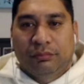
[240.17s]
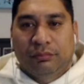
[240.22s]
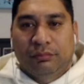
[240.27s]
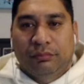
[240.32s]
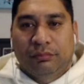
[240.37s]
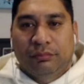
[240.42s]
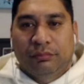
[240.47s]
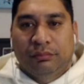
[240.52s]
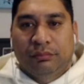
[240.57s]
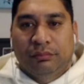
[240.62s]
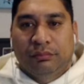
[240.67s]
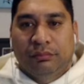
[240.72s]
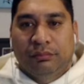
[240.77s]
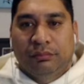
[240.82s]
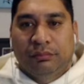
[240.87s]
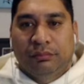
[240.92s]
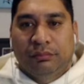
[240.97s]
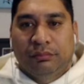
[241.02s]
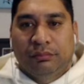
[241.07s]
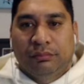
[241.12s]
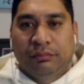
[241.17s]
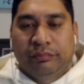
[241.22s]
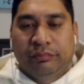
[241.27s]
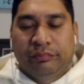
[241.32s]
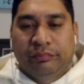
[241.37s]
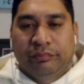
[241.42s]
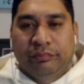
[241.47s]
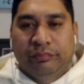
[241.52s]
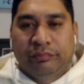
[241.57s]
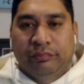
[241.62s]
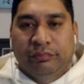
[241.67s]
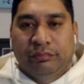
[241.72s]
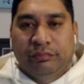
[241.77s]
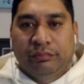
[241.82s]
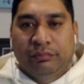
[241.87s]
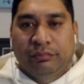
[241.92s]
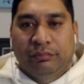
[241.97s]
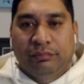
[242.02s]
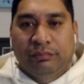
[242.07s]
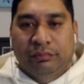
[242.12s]

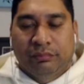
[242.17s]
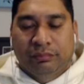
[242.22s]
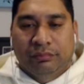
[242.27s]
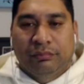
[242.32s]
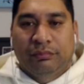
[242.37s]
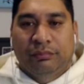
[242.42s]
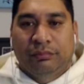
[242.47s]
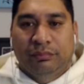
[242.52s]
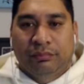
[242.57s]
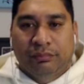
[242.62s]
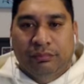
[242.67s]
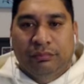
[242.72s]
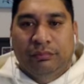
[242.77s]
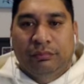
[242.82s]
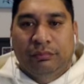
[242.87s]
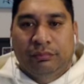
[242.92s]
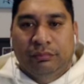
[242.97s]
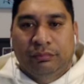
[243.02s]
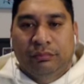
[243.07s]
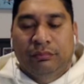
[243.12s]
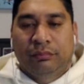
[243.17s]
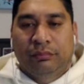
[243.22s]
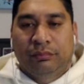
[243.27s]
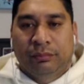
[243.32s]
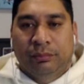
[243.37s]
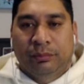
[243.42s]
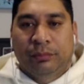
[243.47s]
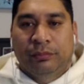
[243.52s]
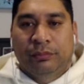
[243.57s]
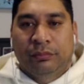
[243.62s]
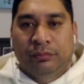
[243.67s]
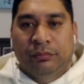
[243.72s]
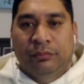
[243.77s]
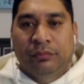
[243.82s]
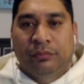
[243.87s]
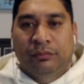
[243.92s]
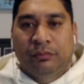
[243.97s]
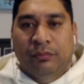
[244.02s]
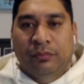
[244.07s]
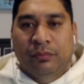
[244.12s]

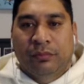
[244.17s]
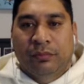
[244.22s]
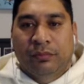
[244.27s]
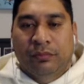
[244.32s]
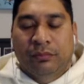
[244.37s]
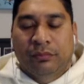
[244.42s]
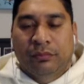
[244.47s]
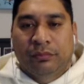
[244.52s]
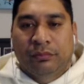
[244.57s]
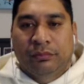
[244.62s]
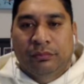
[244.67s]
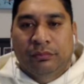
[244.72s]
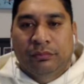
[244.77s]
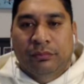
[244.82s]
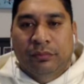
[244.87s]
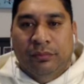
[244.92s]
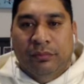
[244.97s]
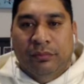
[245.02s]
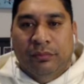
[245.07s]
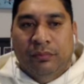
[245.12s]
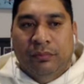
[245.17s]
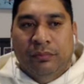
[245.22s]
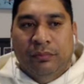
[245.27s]
The person shown says nothing.